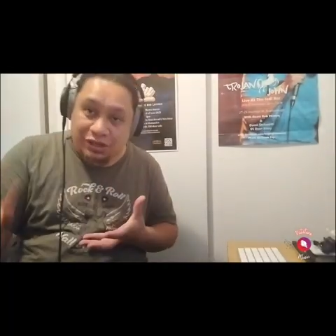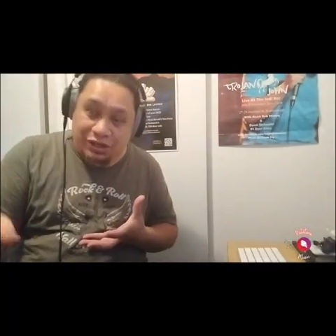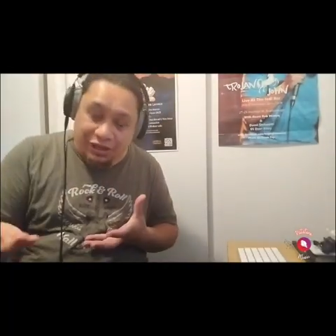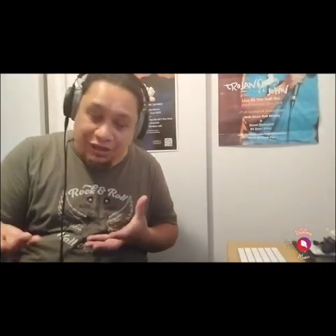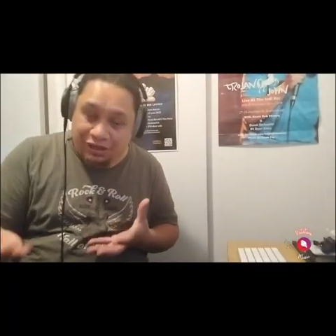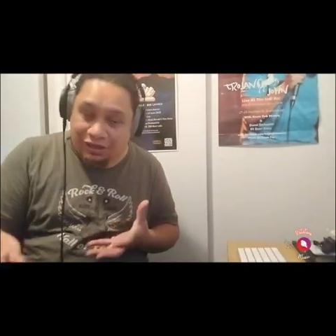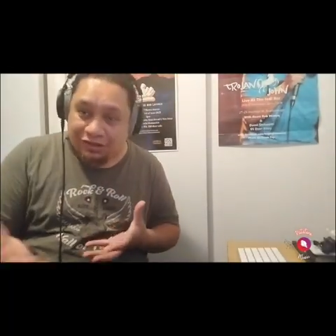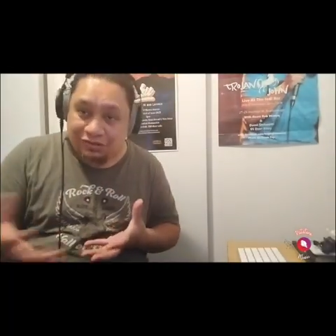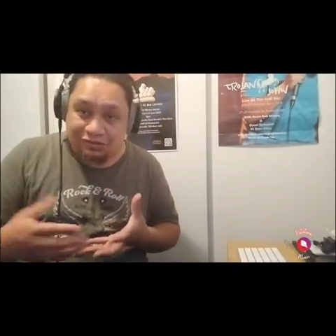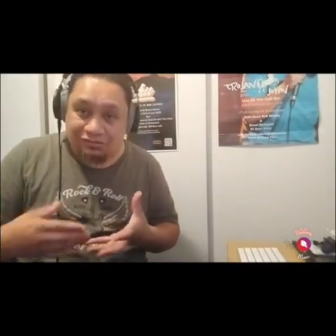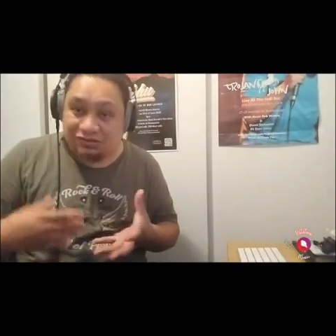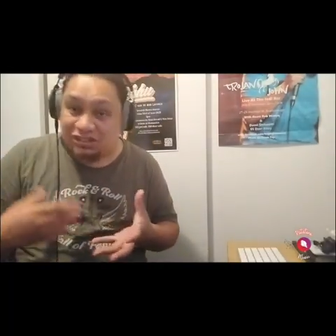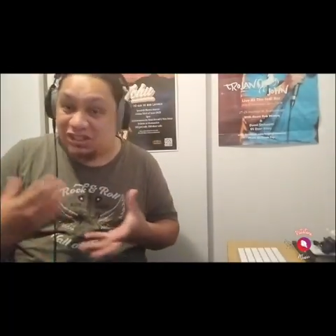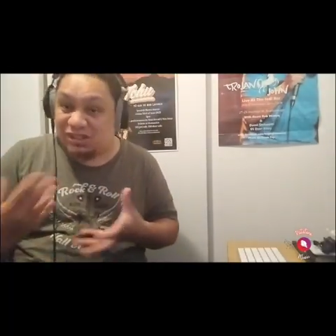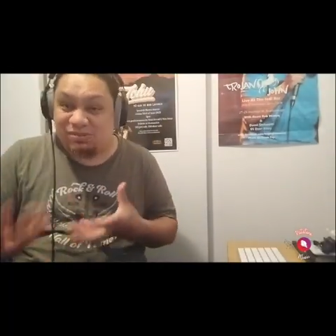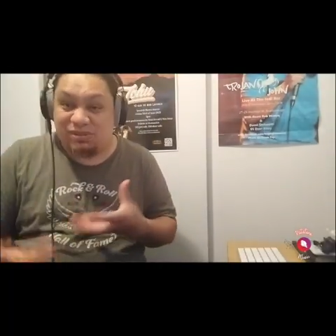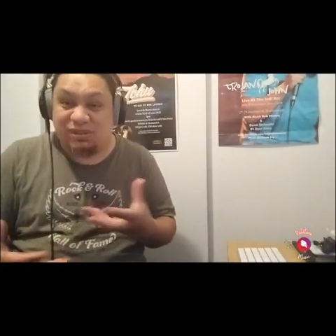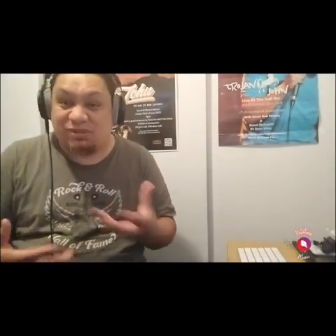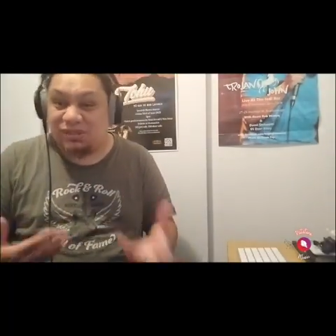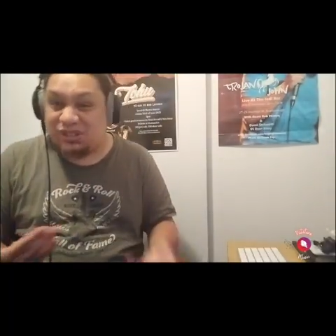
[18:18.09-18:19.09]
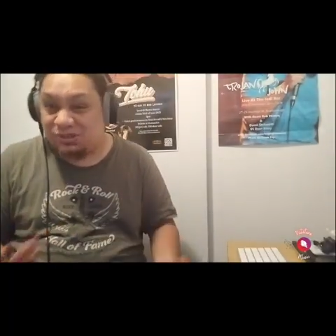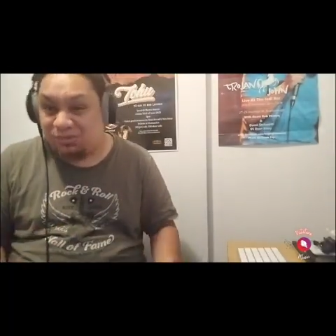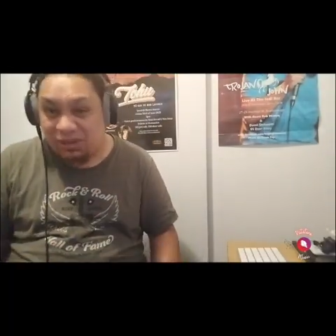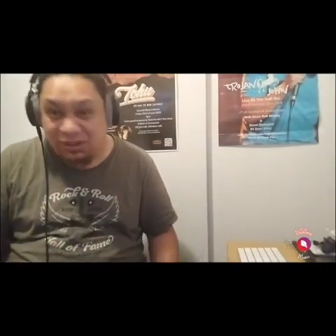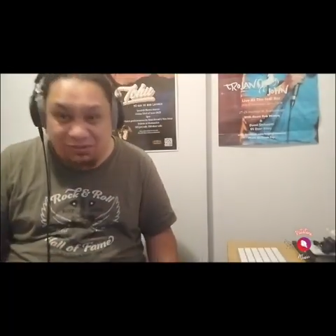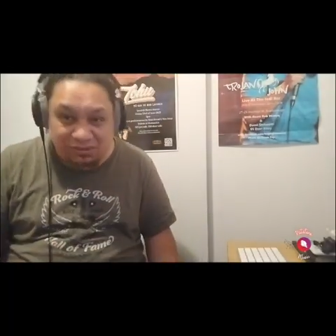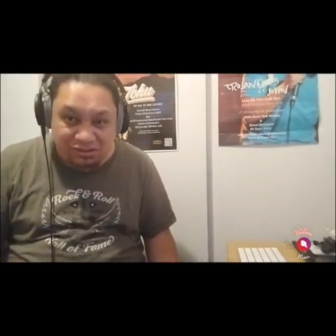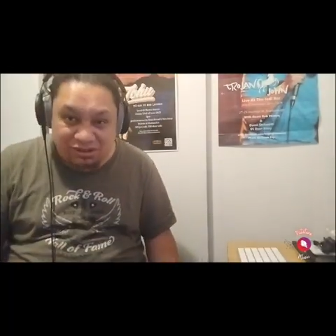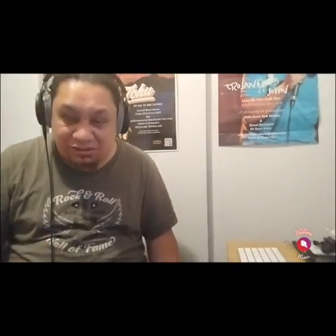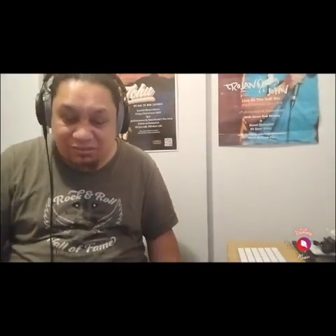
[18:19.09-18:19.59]
and just be
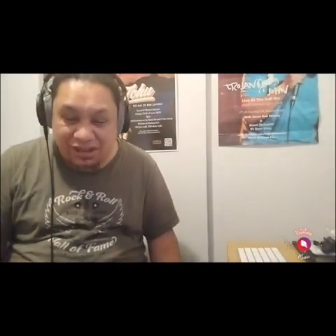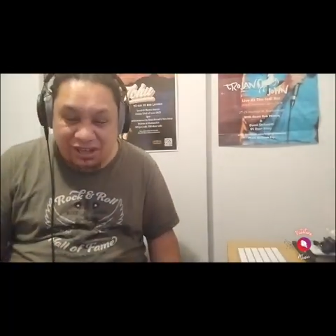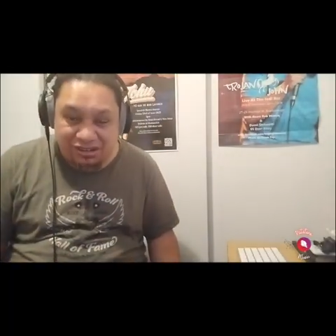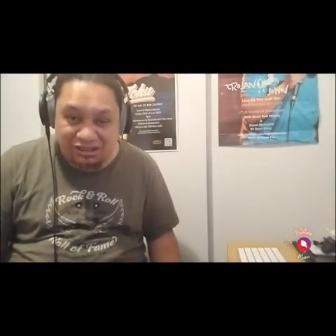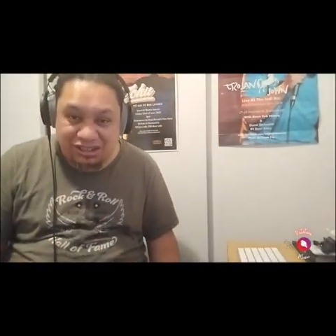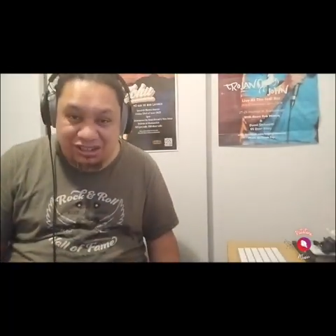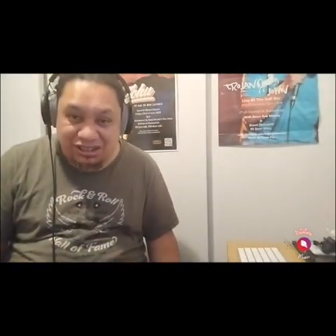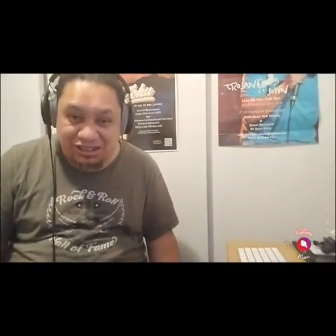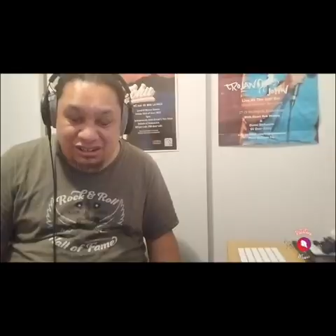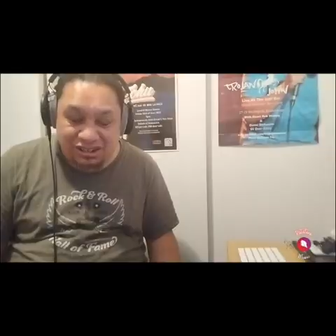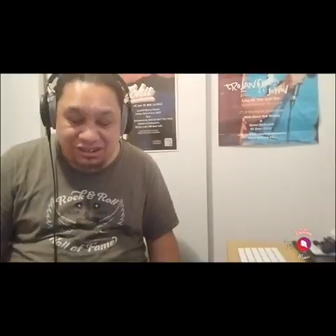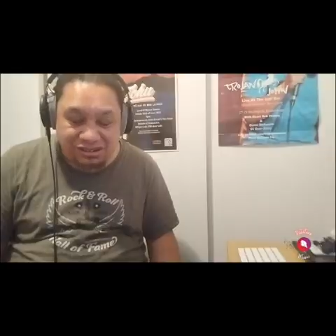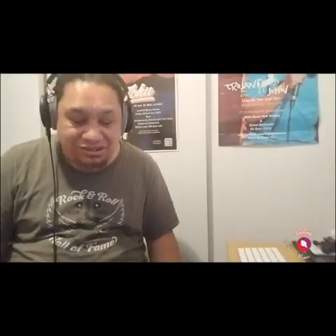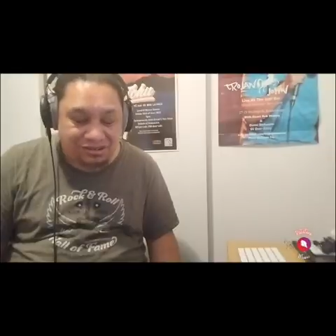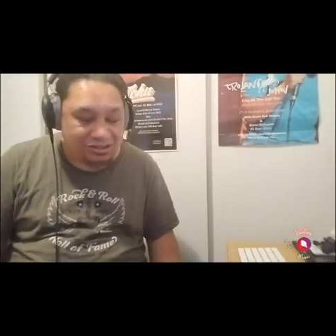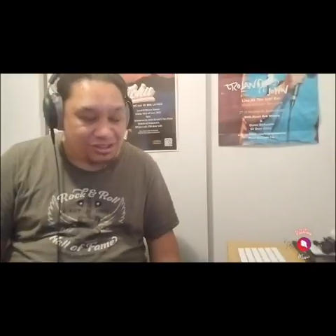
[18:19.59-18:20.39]
respectful about it, you know.